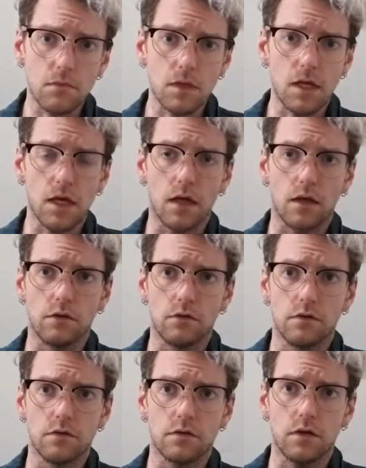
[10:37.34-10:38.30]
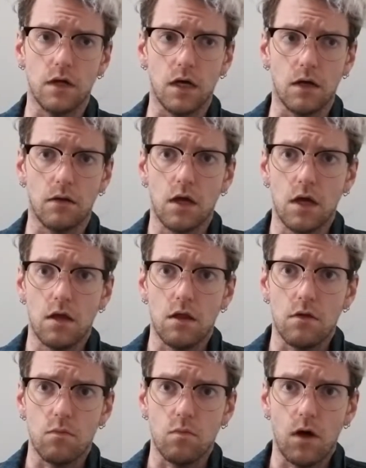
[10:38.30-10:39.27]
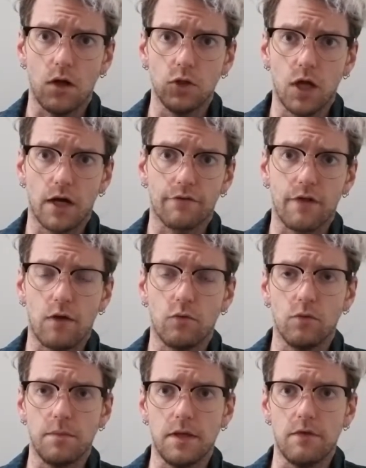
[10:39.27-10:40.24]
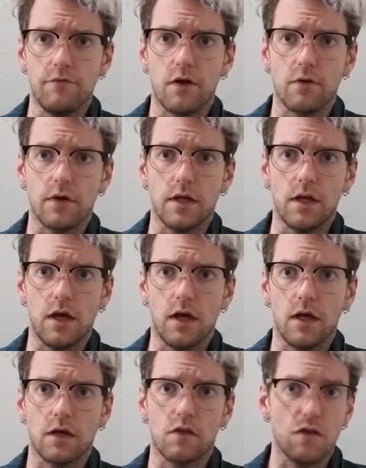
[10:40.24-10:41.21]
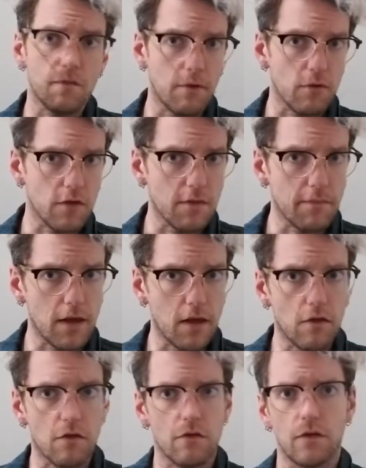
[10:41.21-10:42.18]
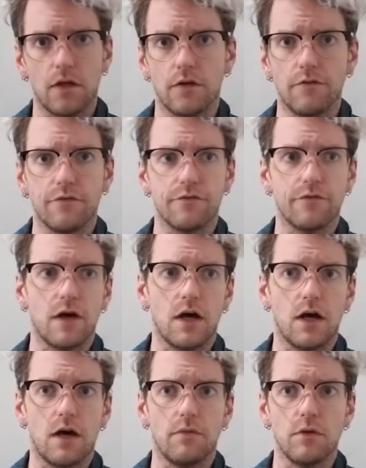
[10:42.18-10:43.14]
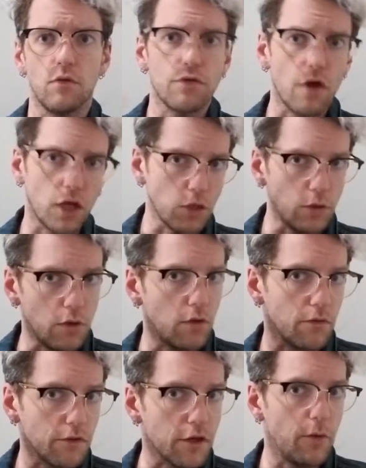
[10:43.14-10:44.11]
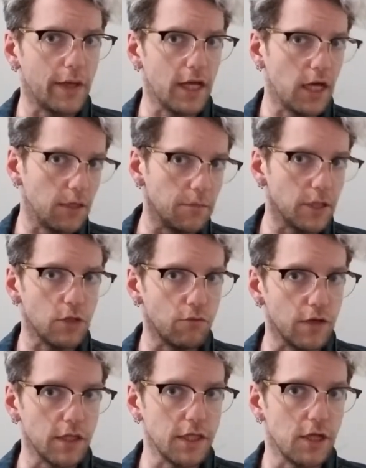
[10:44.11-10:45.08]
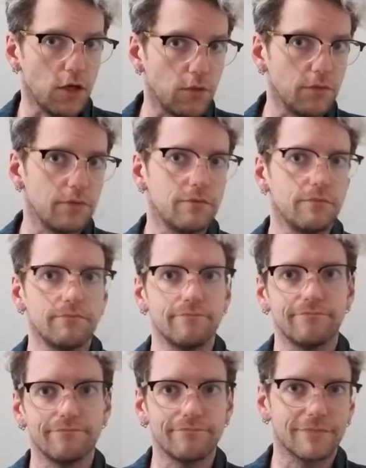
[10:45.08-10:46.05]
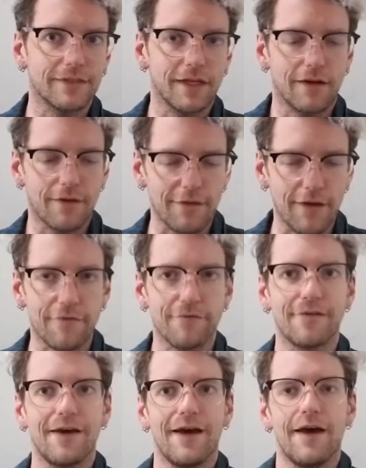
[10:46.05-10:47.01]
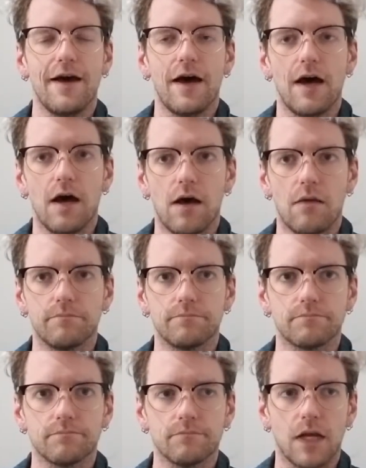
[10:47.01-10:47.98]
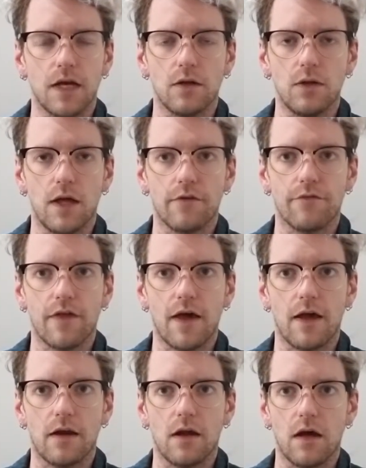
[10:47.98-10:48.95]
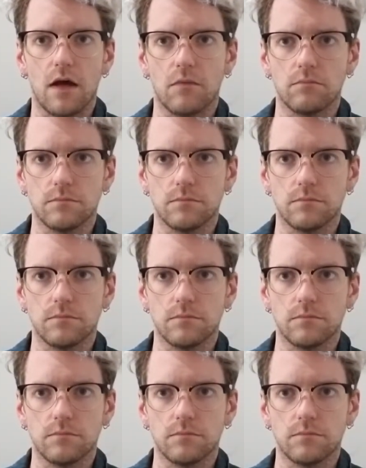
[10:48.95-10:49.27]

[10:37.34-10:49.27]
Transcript: And a lot of that will be very conspiracy based, a lot of you thought you knew what was going on but you really don't kind of stuff. And a lot of that,